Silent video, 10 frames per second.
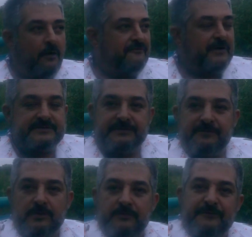first,
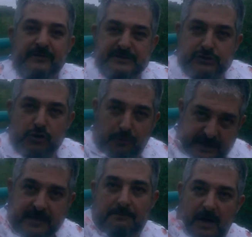first show me
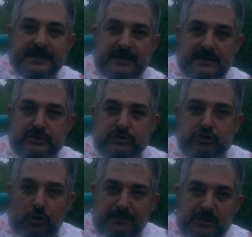the money,
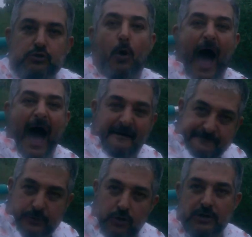show me you have
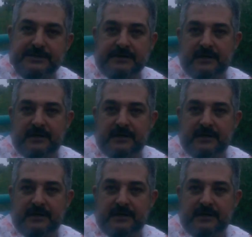good,